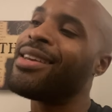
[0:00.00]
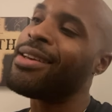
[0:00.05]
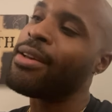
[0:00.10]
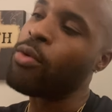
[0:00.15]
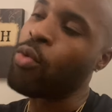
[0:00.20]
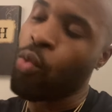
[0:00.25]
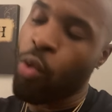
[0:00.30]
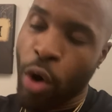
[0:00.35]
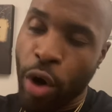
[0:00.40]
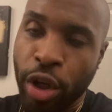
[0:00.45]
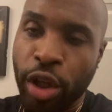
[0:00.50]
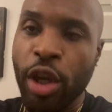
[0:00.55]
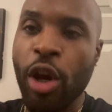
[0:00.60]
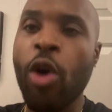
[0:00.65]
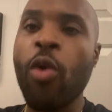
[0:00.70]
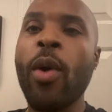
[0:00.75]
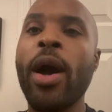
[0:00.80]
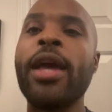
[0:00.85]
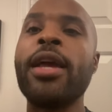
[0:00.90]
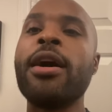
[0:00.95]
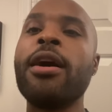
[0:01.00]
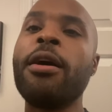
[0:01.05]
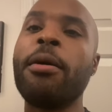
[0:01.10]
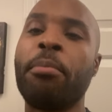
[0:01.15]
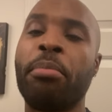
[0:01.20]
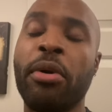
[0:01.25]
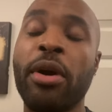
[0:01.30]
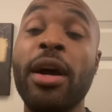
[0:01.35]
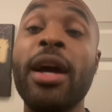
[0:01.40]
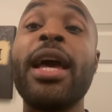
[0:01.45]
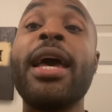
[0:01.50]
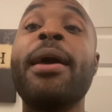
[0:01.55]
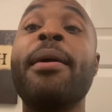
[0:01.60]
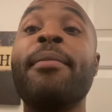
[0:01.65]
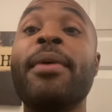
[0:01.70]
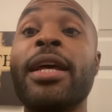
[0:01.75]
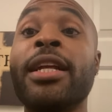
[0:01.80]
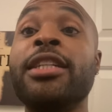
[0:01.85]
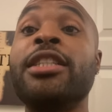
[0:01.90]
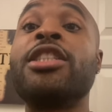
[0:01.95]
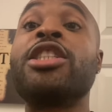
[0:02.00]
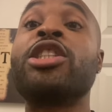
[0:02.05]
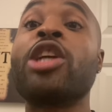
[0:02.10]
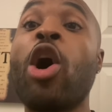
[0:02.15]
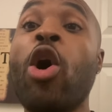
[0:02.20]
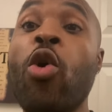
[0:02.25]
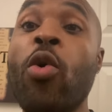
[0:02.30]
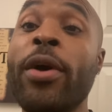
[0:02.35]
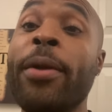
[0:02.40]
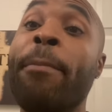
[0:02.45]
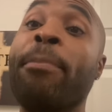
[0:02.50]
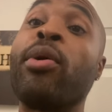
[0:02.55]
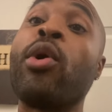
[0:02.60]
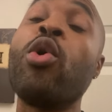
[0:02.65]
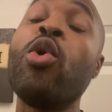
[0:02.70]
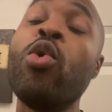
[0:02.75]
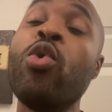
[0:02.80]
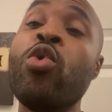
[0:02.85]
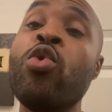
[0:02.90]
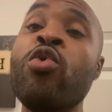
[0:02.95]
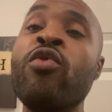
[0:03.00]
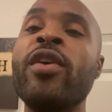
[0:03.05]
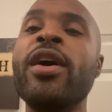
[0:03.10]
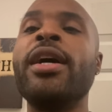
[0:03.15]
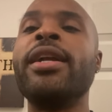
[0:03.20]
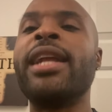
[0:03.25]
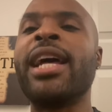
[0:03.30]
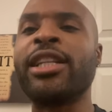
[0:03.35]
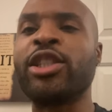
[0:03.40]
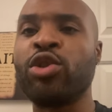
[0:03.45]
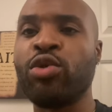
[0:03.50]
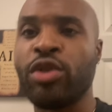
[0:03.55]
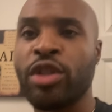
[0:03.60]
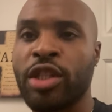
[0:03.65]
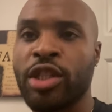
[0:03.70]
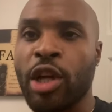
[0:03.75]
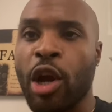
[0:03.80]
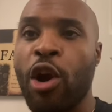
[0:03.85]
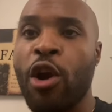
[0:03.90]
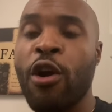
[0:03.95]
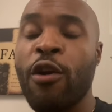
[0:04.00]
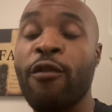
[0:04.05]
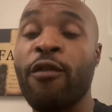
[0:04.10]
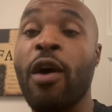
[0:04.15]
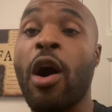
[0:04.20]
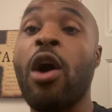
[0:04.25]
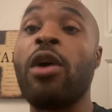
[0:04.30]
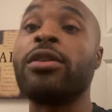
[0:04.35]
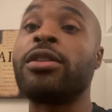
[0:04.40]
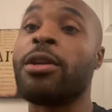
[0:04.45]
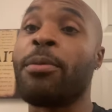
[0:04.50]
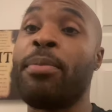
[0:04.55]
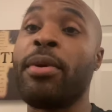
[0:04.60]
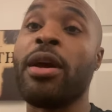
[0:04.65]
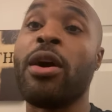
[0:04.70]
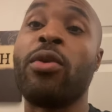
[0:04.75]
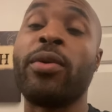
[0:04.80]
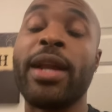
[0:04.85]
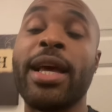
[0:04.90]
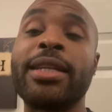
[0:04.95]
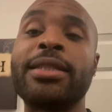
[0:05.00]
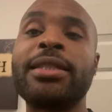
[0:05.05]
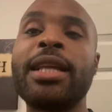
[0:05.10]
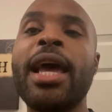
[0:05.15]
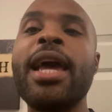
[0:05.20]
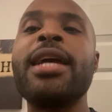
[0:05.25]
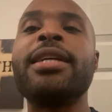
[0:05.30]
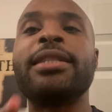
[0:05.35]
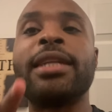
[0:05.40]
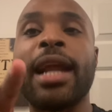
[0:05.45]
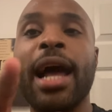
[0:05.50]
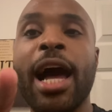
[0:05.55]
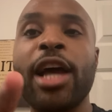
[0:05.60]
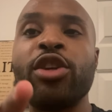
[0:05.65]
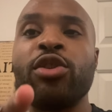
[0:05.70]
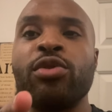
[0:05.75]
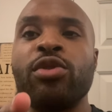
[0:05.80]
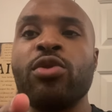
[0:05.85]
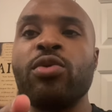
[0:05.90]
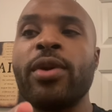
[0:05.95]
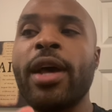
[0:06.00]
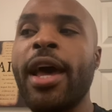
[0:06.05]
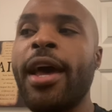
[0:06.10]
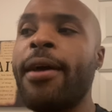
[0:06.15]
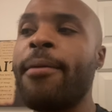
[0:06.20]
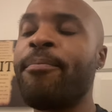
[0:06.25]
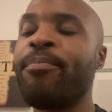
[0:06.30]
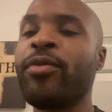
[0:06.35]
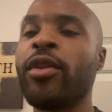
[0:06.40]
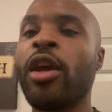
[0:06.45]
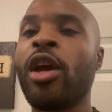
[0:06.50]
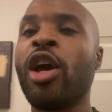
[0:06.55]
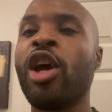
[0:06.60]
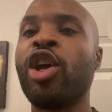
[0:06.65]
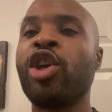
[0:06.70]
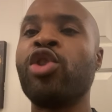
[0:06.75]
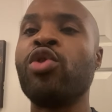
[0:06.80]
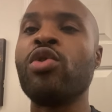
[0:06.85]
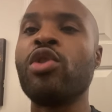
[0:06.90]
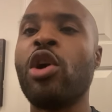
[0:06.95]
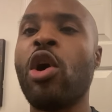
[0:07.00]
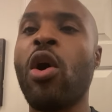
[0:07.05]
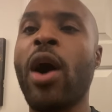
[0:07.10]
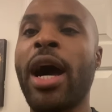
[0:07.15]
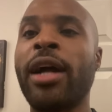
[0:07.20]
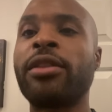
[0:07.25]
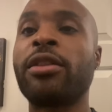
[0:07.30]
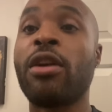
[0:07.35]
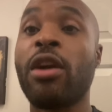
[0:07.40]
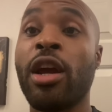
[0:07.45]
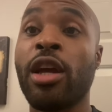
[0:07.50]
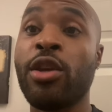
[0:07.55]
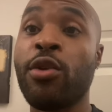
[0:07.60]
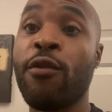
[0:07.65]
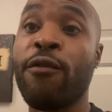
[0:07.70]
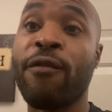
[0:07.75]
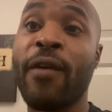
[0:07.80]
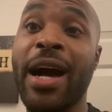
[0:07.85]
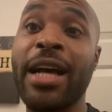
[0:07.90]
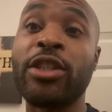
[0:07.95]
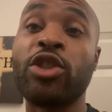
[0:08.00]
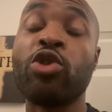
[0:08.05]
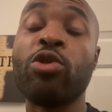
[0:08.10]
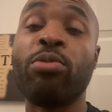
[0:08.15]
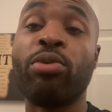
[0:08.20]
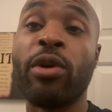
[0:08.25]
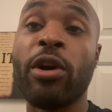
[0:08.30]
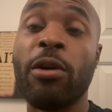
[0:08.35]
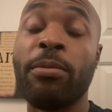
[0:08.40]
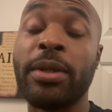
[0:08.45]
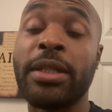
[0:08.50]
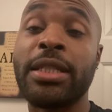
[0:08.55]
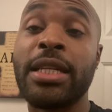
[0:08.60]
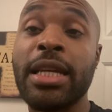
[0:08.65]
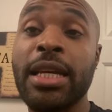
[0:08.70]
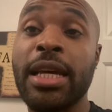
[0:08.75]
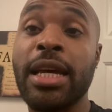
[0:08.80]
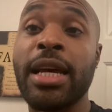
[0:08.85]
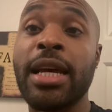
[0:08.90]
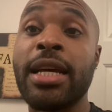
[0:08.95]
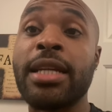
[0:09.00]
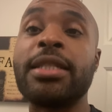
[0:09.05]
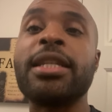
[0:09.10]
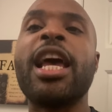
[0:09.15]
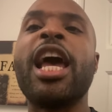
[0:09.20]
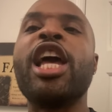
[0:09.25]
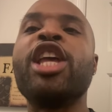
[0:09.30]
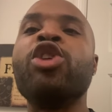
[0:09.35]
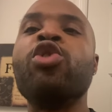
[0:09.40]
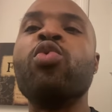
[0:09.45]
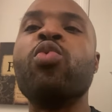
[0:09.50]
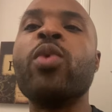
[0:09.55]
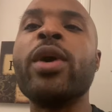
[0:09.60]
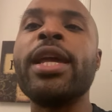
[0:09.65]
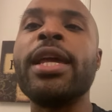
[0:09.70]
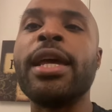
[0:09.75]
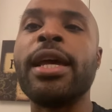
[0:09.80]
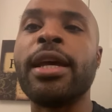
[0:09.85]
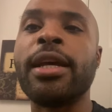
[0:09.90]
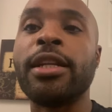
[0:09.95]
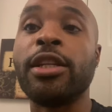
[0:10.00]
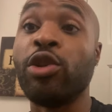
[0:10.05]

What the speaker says: Work your way up, bro, and show and prove that you deserve to be on that stage. And how you do that? You go out there and you fight Subriel Matias and you win.